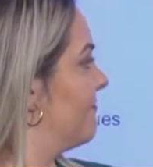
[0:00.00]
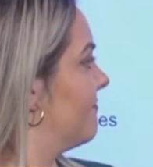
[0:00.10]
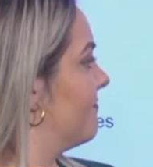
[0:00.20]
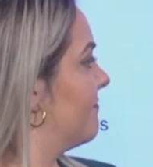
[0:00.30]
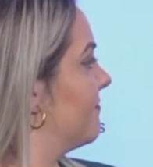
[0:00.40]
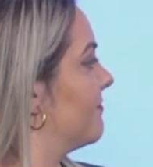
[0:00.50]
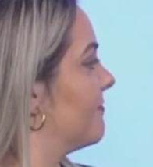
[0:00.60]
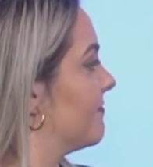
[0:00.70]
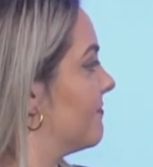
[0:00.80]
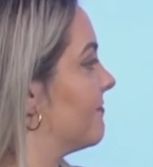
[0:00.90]

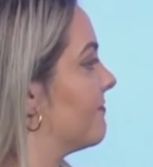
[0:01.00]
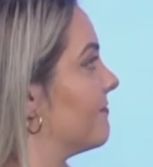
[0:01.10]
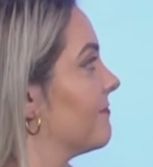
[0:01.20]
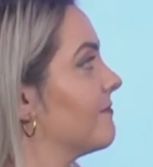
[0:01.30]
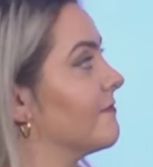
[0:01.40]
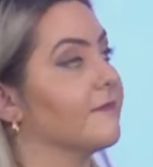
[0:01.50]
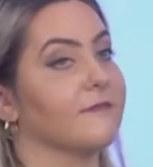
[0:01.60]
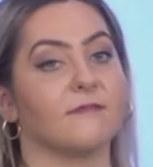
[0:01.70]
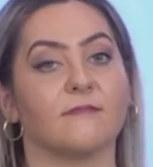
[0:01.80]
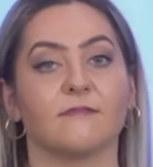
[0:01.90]

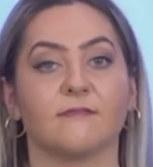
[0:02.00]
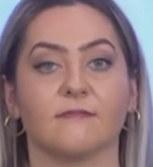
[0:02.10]
(no one is talking)